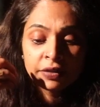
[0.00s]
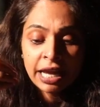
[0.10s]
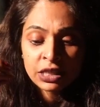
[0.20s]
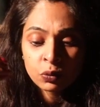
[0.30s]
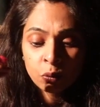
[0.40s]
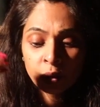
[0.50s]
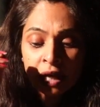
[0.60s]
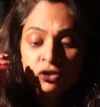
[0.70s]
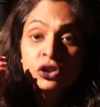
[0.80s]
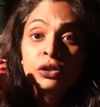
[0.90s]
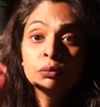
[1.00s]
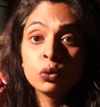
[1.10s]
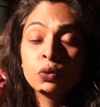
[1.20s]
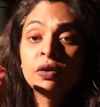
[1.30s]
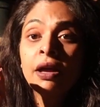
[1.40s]
that's when we're actually going to
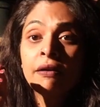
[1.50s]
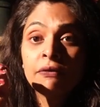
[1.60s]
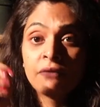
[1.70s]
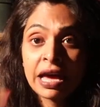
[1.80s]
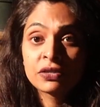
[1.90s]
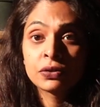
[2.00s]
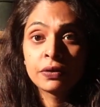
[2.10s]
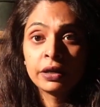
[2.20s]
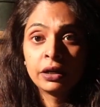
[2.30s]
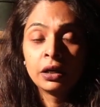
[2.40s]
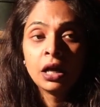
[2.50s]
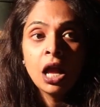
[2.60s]
move faster there.